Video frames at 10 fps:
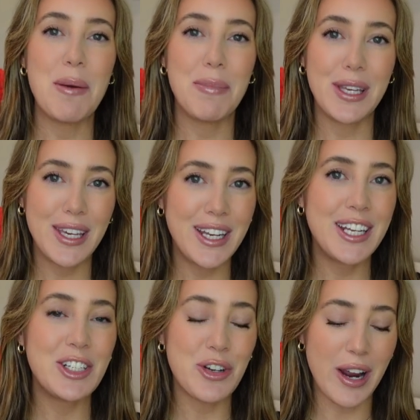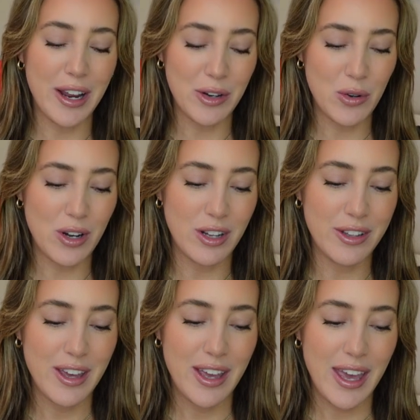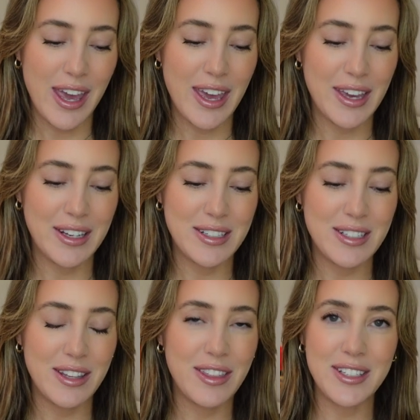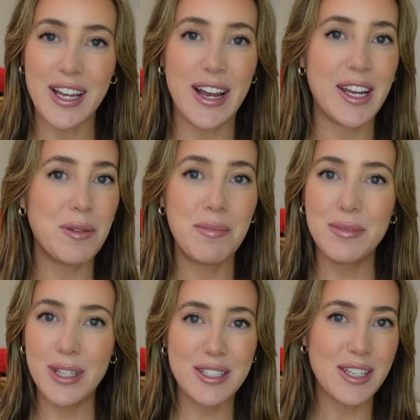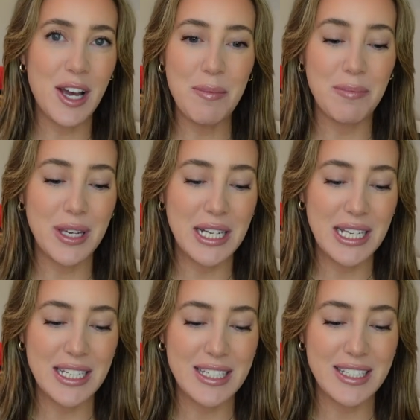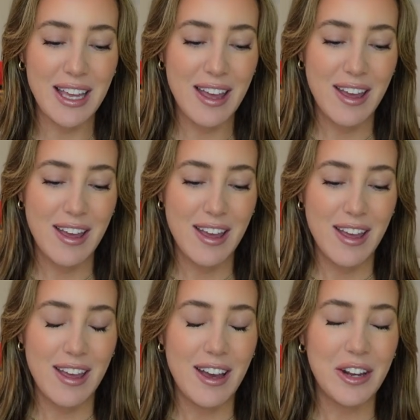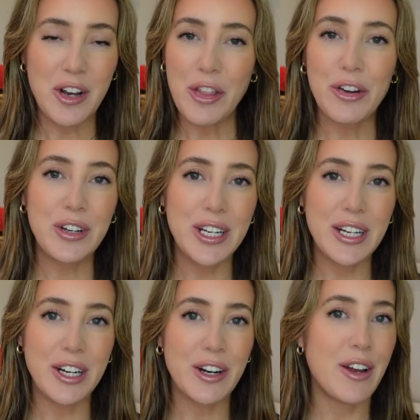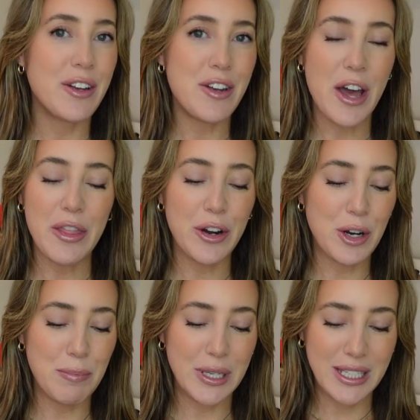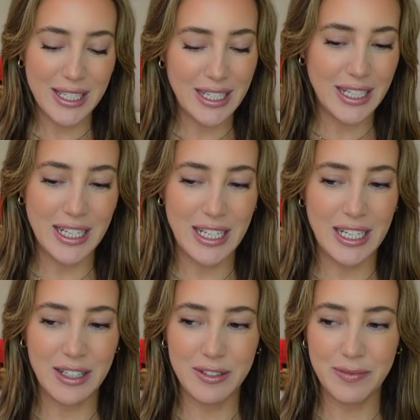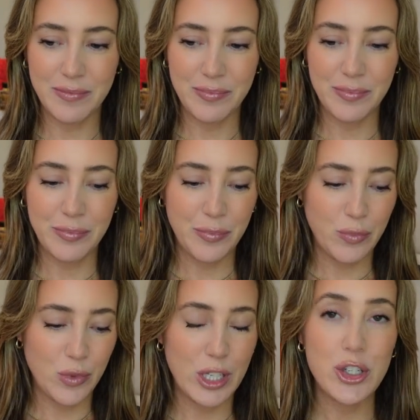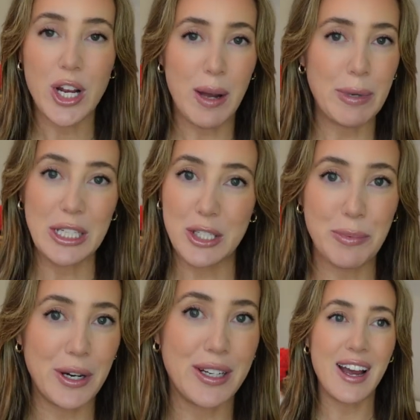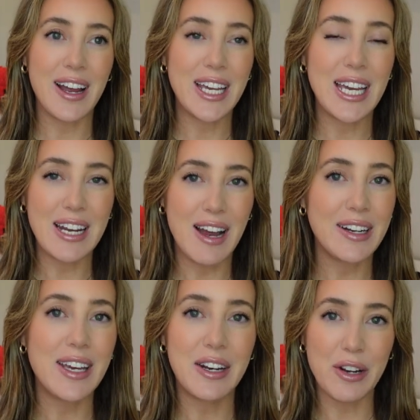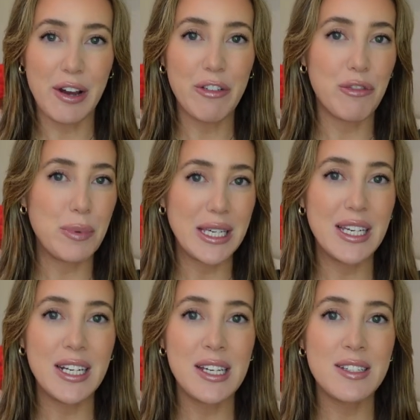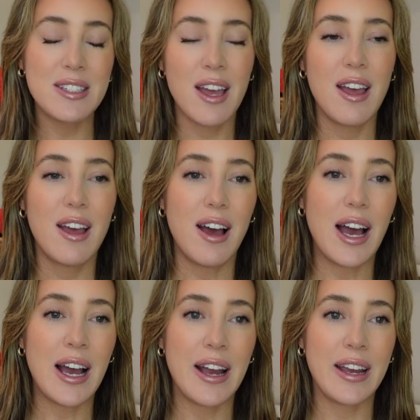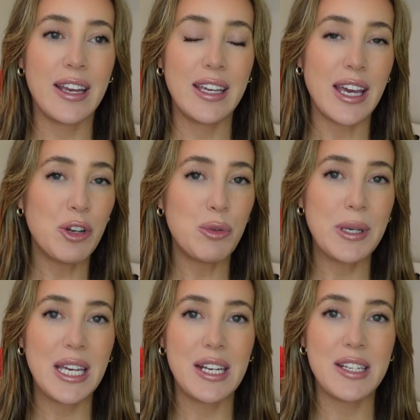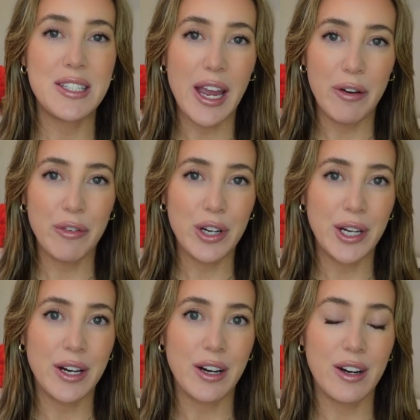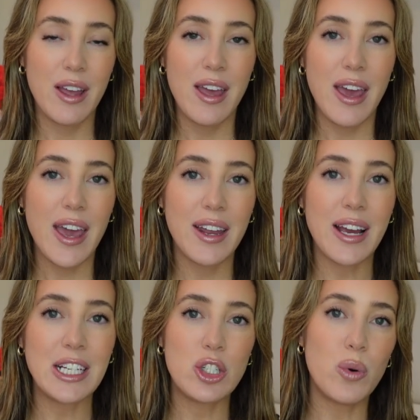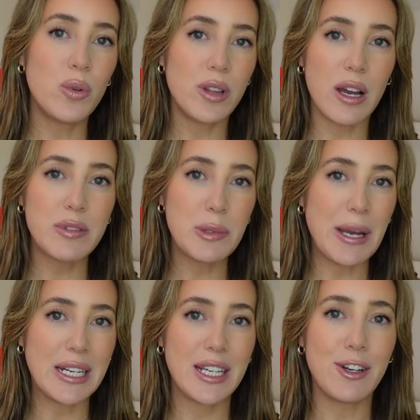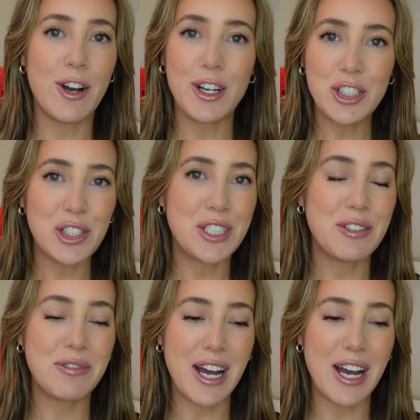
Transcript: bikini try-on haul and the time has come. It is another year, another bikini shopping spree. I cannot get enough of bikinis. I get new bikinis every year and I don't love spending hundreds of